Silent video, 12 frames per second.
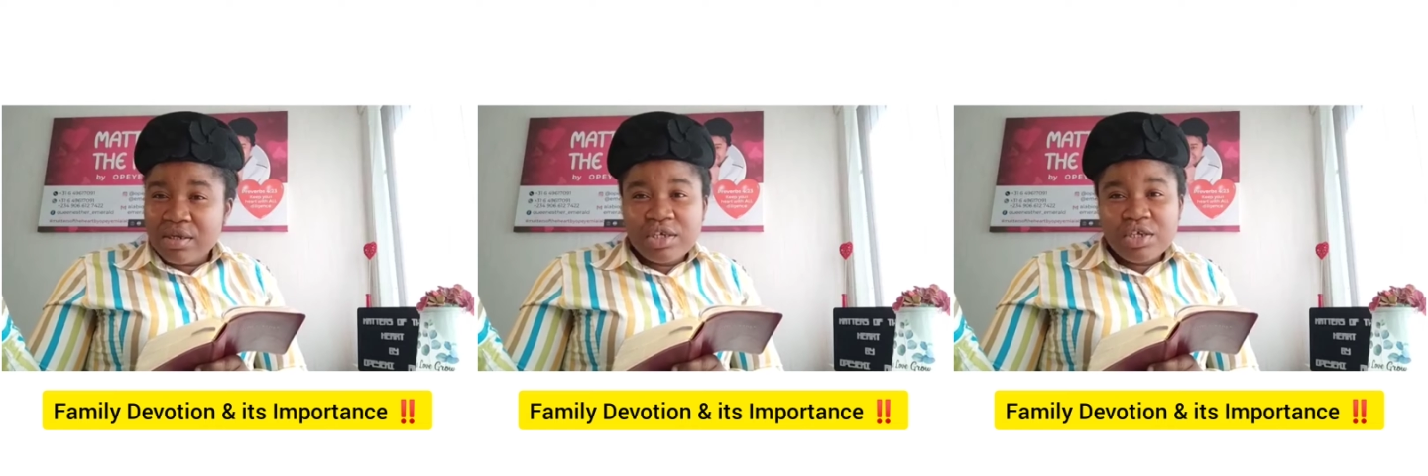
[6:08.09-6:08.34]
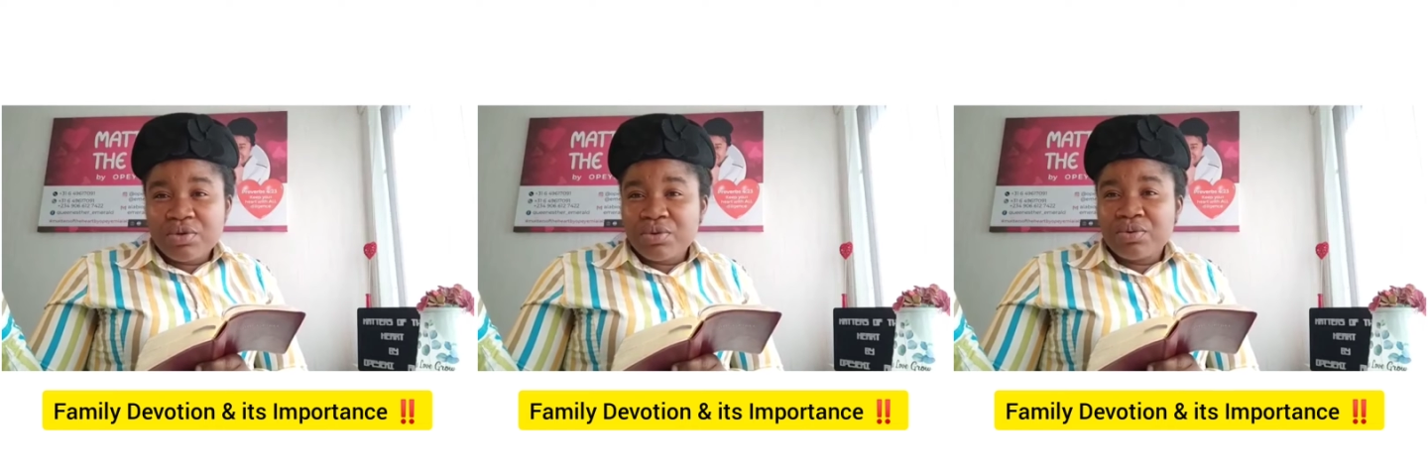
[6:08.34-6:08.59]

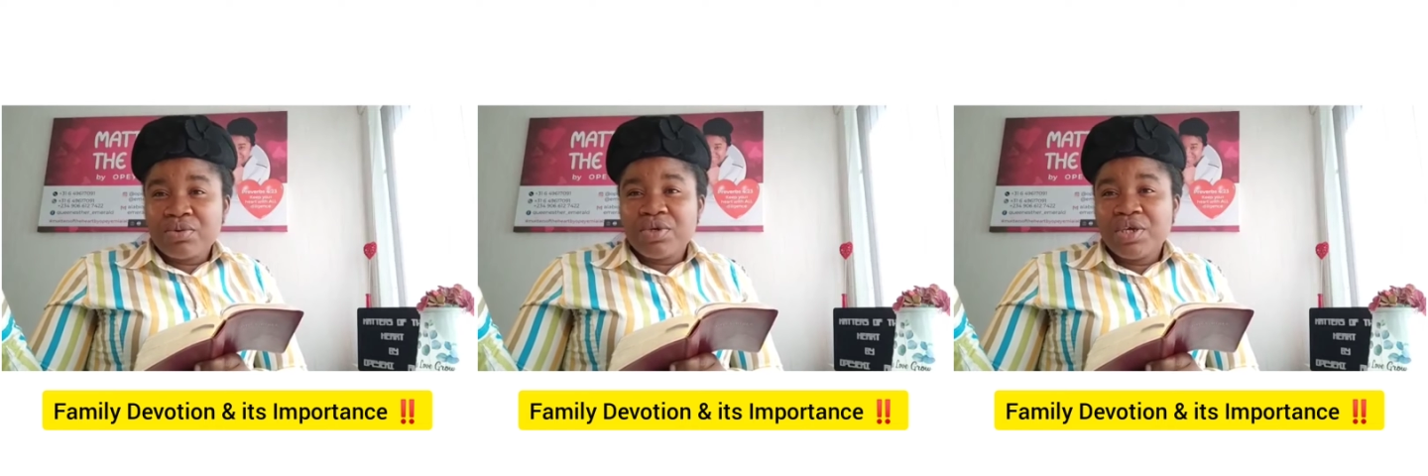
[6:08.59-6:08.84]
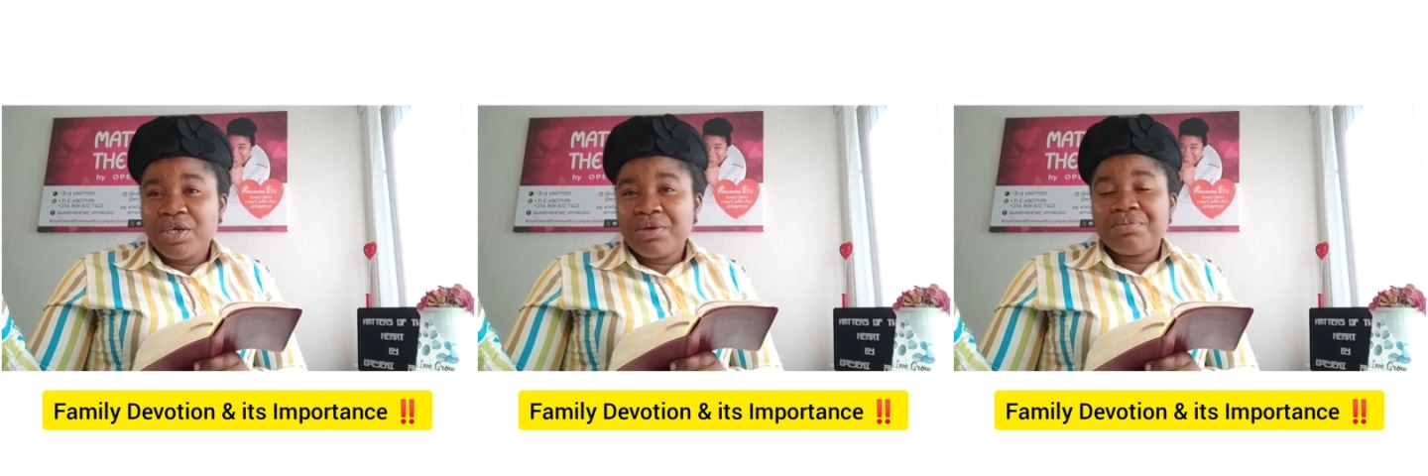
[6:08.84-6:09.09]
you know,
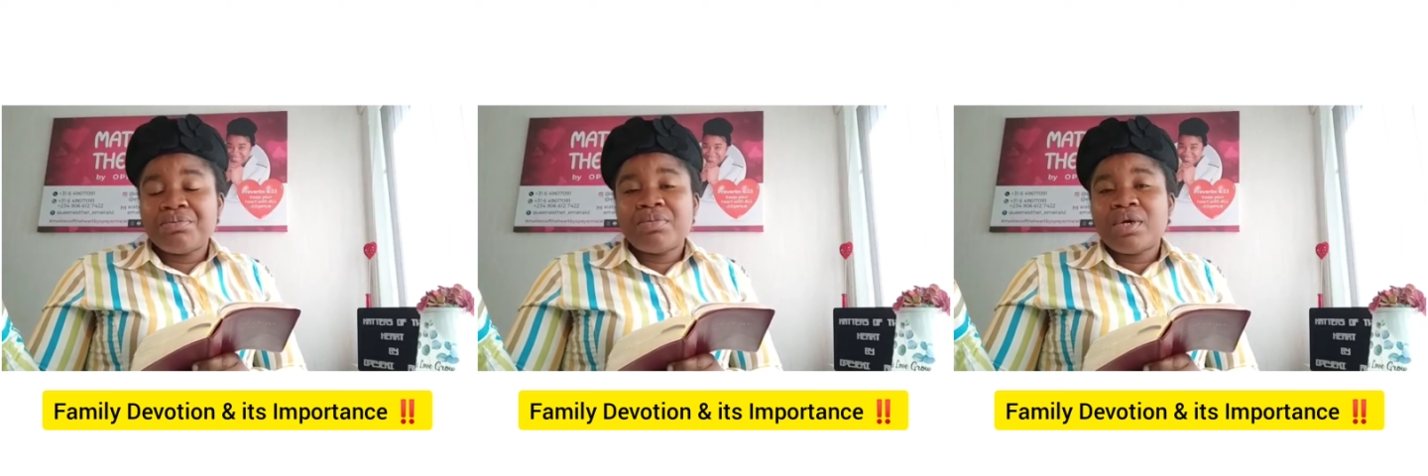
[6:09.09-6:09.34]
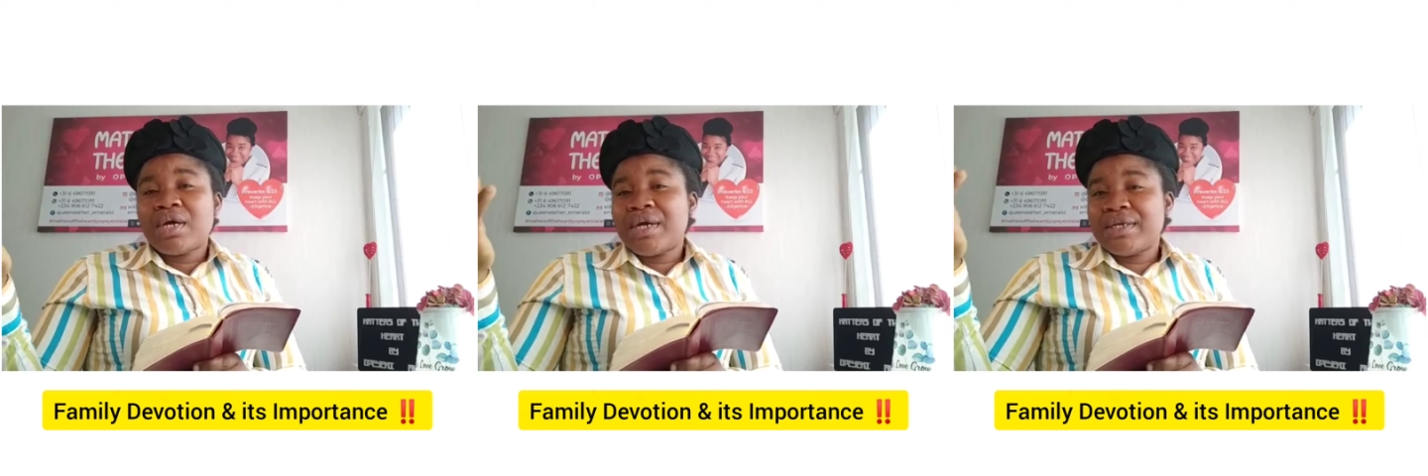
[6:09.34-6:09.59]

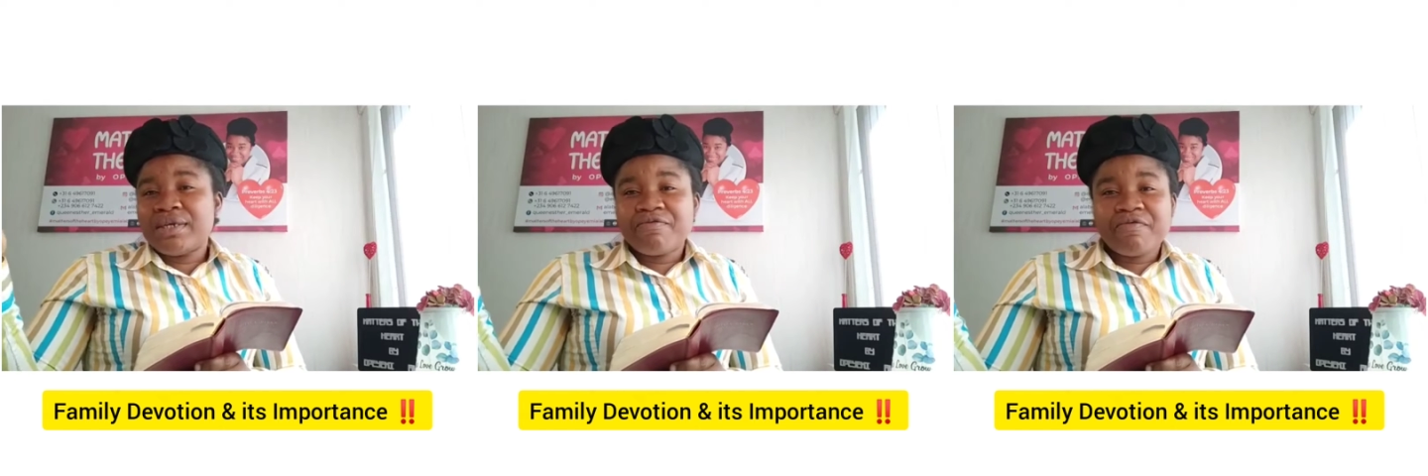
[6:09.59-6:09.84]
him and the